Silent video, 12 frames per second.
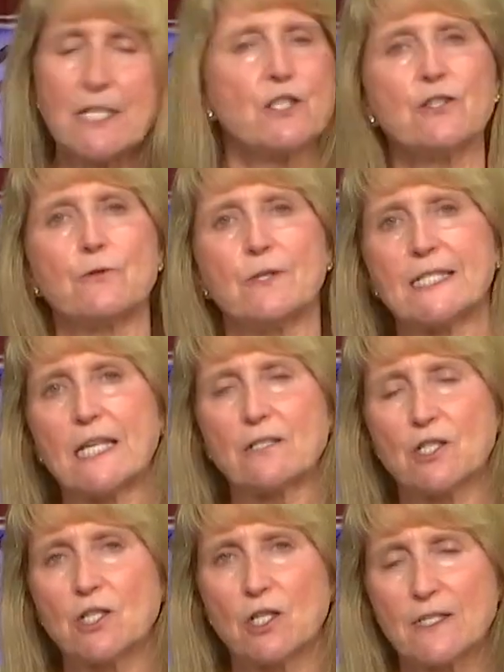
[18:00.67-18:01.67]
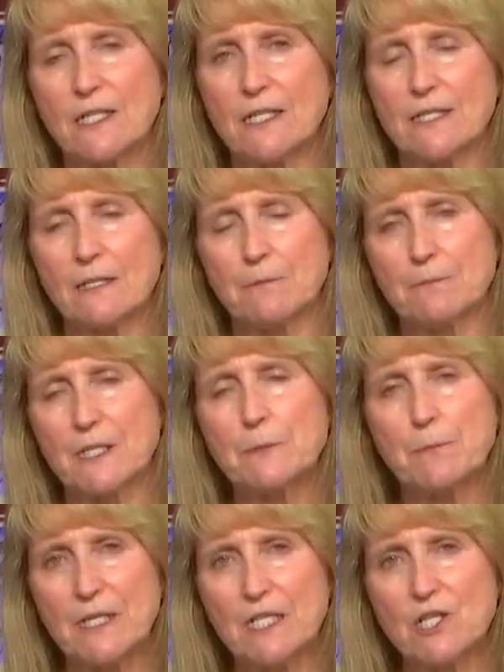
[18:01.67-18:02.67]
do is I'll saute some
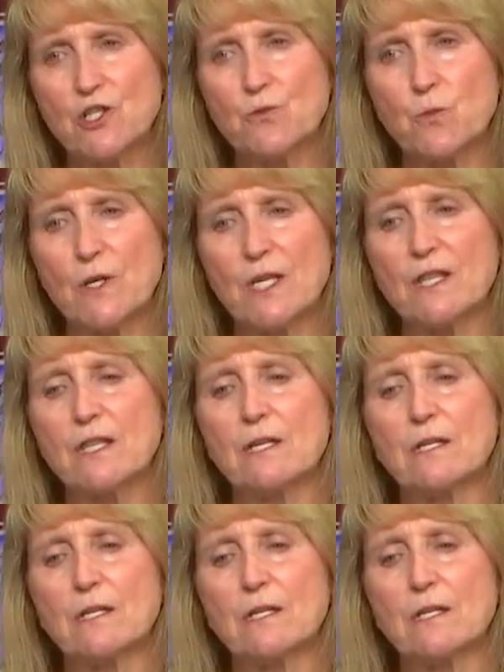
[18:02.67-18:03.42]
spinach with